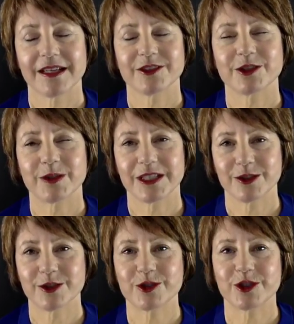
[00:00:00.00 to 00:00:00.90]
So
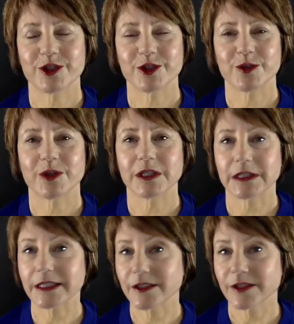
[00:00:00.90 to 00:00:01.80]
here's to you
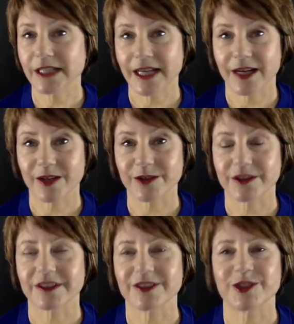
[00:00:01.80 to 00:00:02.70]
clearing out
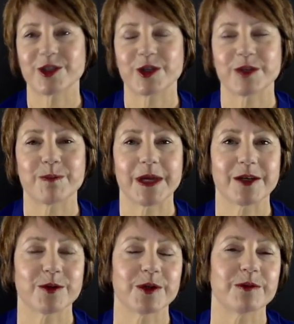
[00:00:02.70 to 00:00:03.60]
so you can
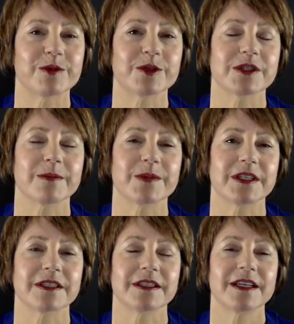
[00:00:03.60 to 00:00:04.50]
make room for
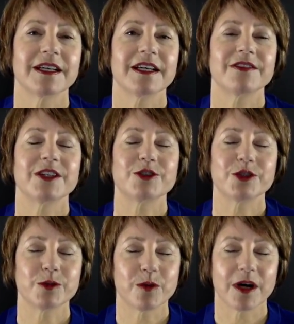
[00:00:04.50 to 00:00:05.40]
something that
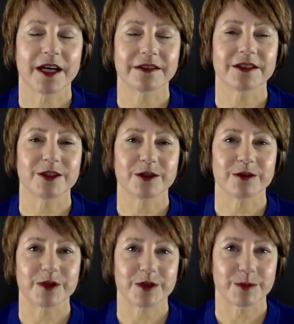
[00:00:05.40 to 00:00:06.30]
you want the
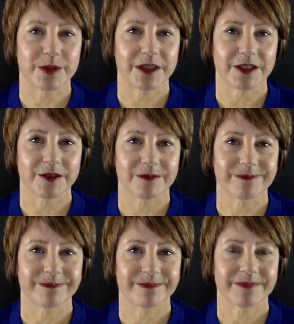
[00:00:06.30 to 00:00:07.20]
universe to bring you.
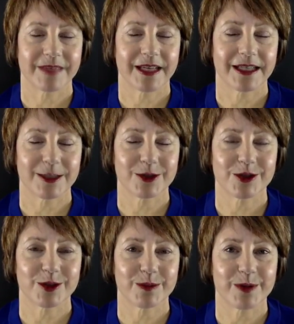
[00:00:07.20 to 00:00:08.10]
And here's
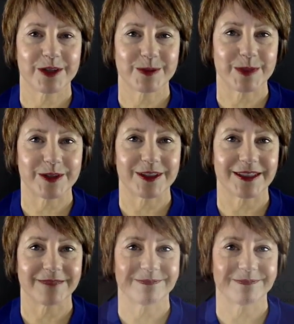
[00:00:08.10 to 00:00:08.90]
to your prosperity.